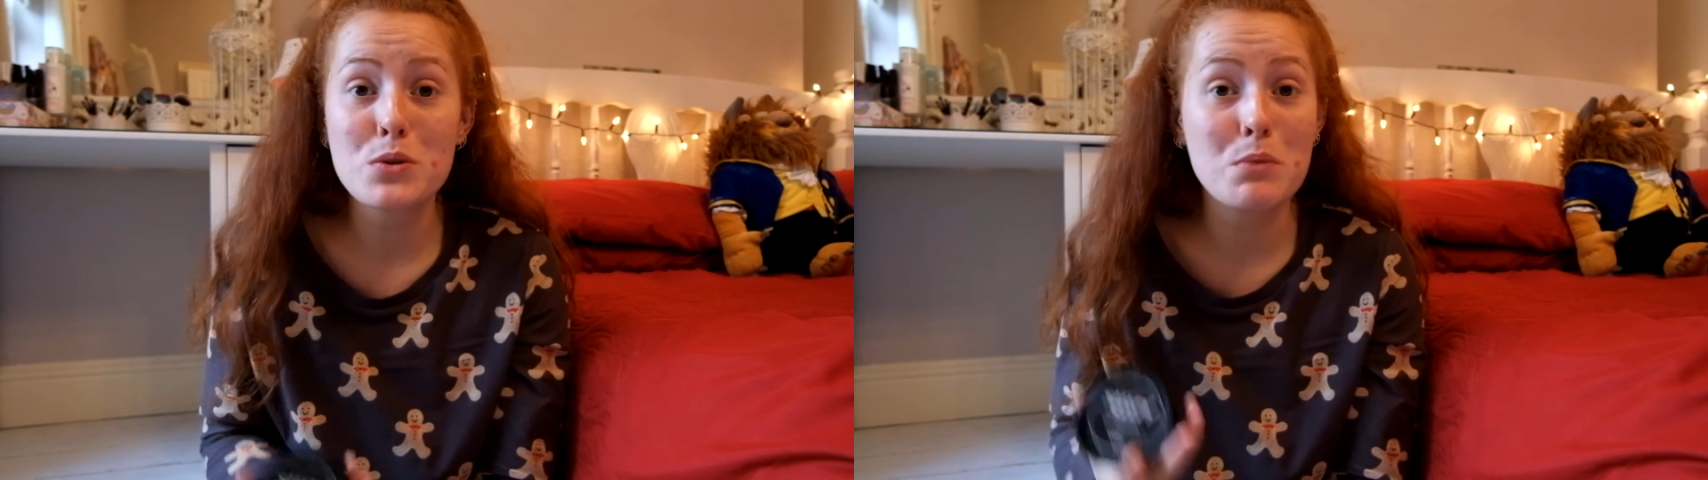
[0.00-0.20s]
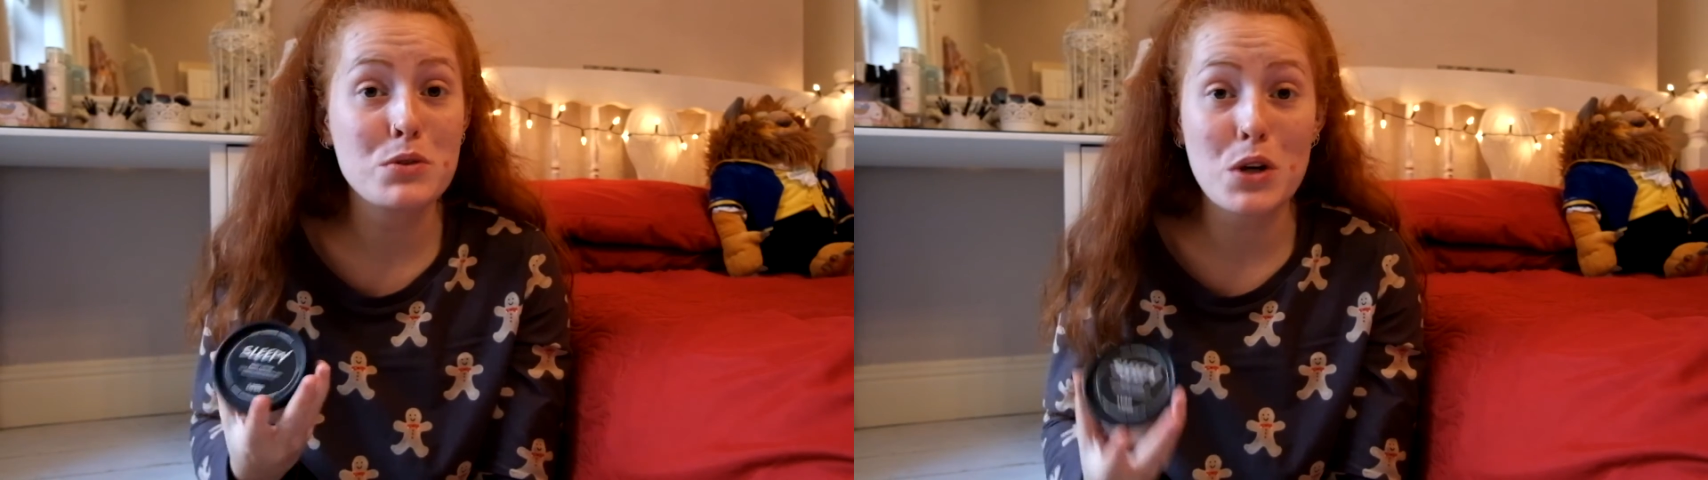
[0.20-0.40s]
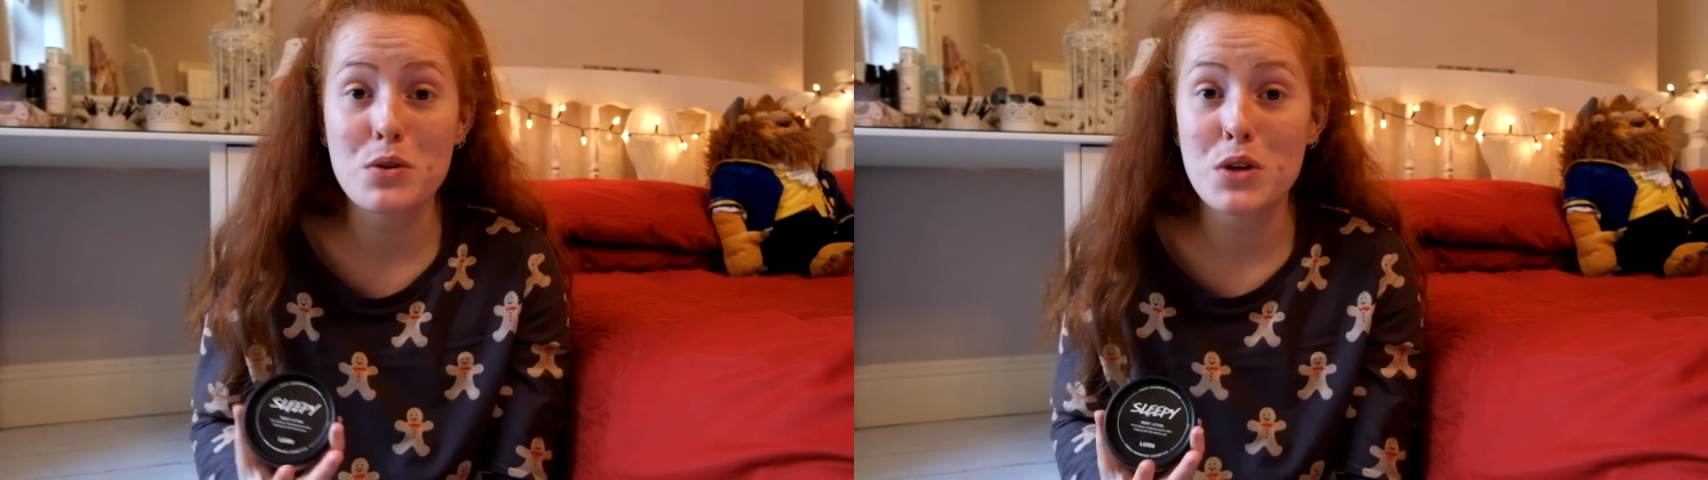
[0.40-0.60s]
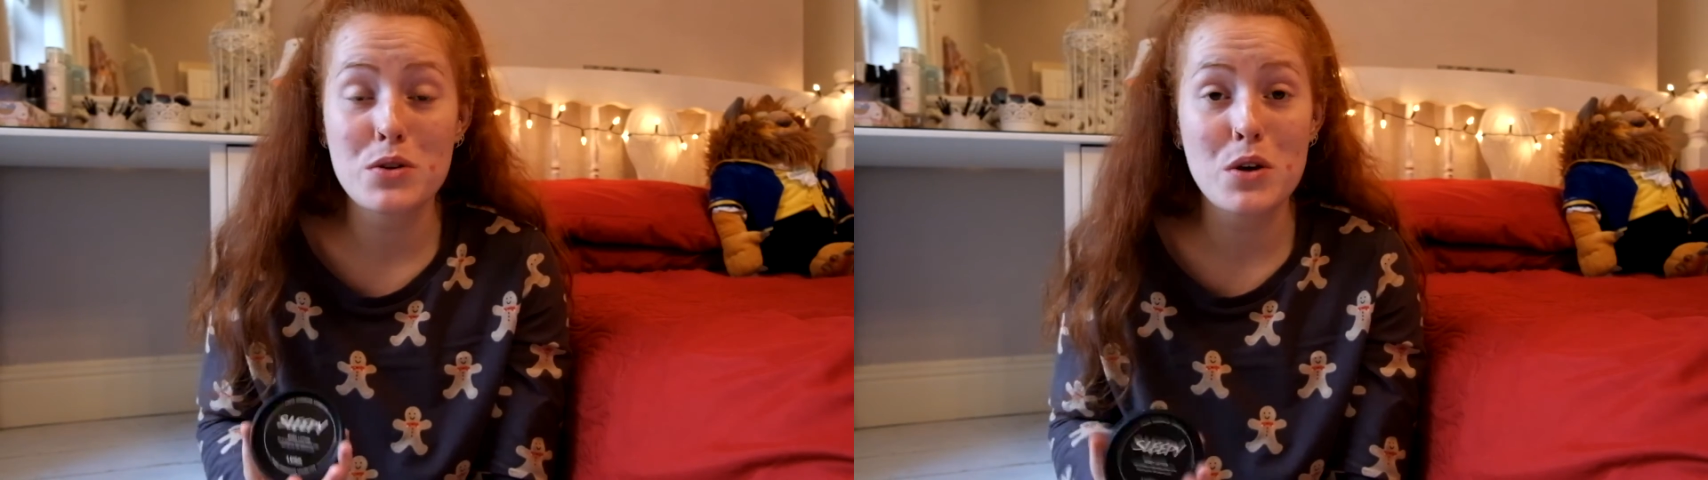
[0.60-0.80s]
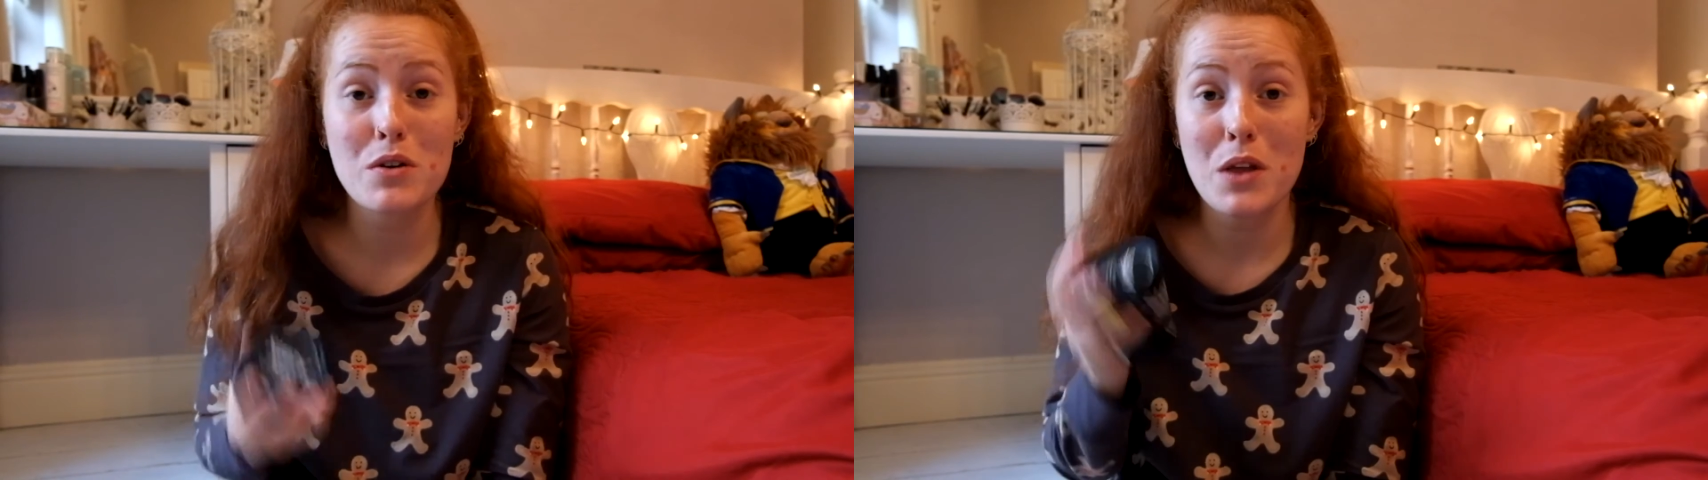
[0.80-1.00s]
so I'm so
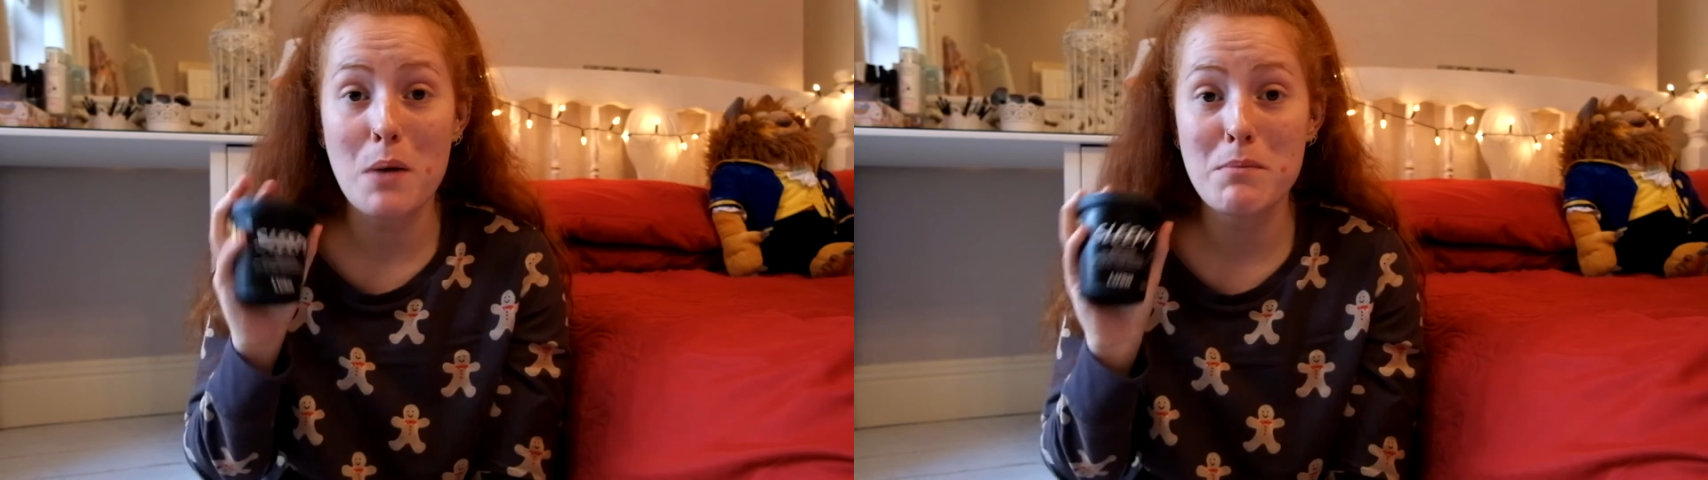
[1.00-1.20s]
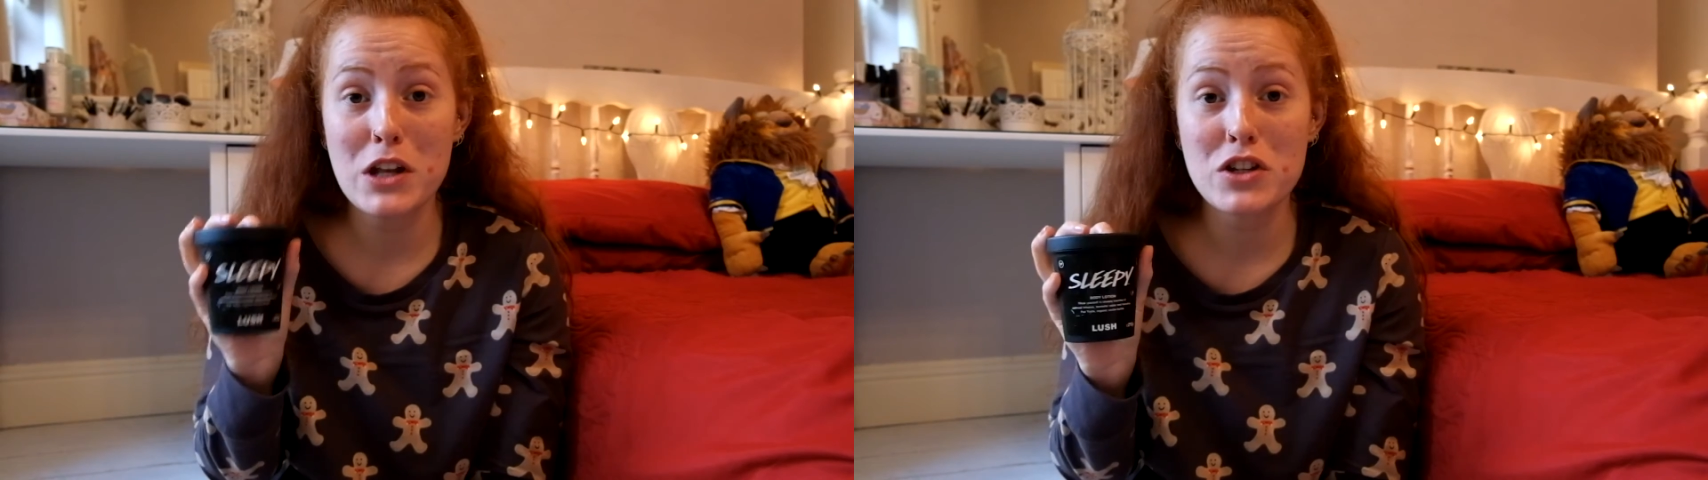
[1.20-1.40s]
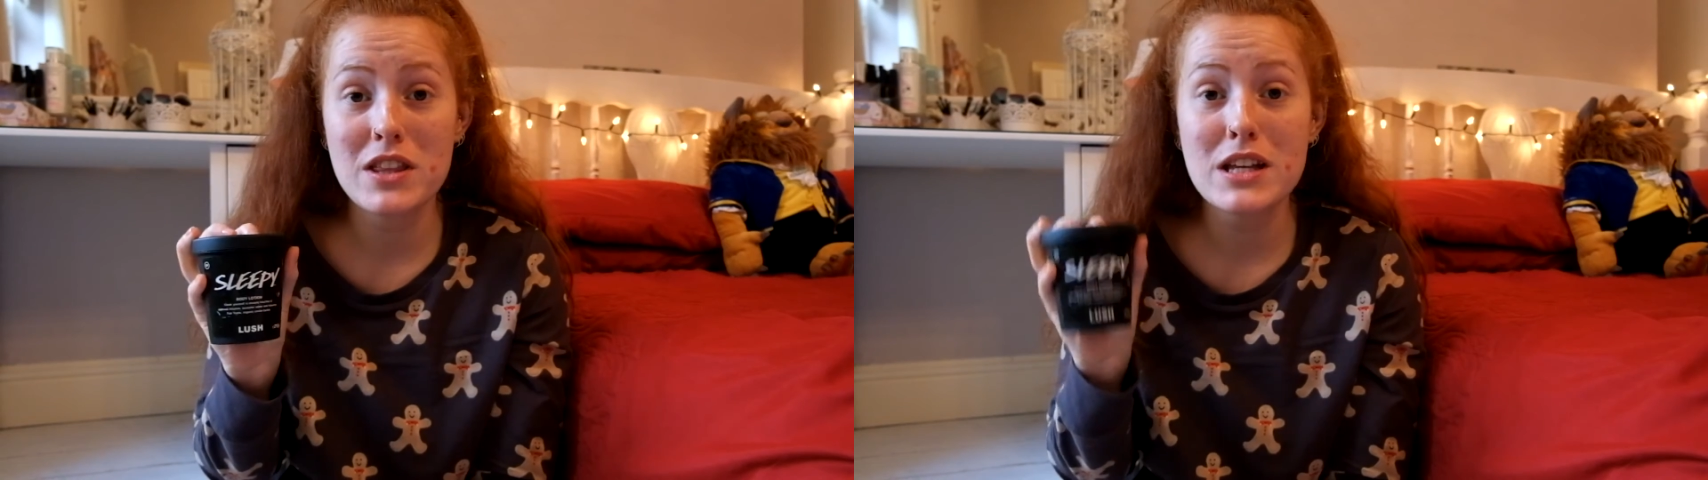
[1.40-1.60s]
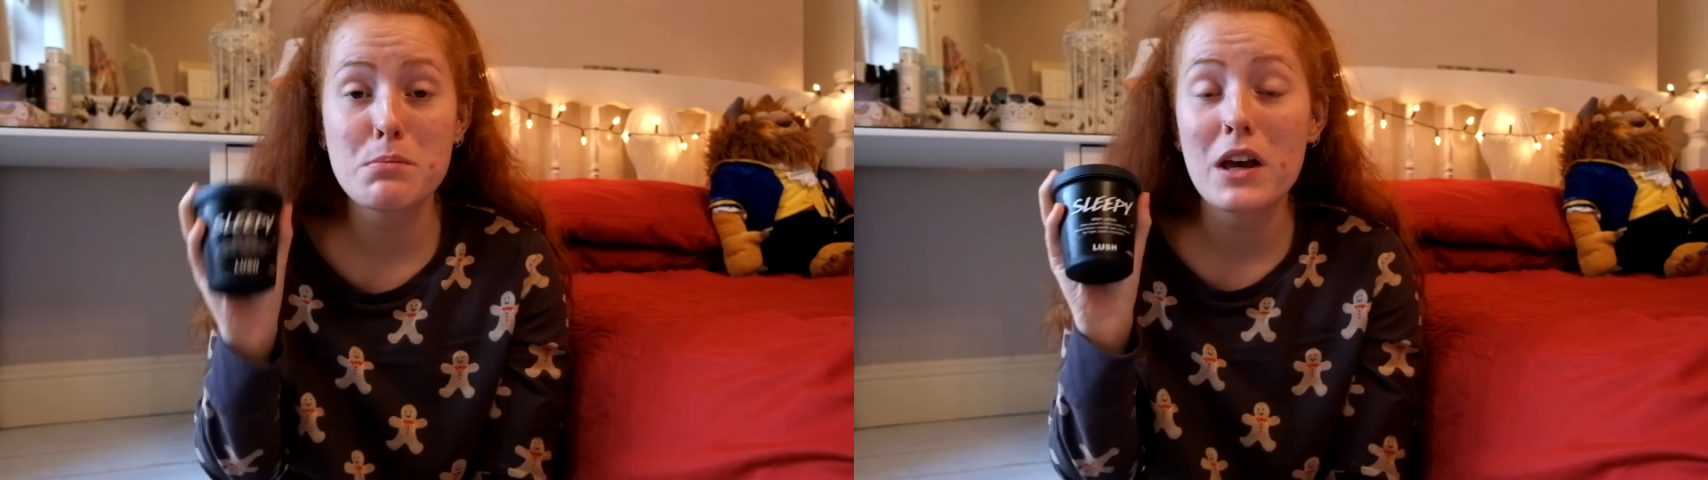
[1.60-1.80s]
sorry that I'm mentioning this,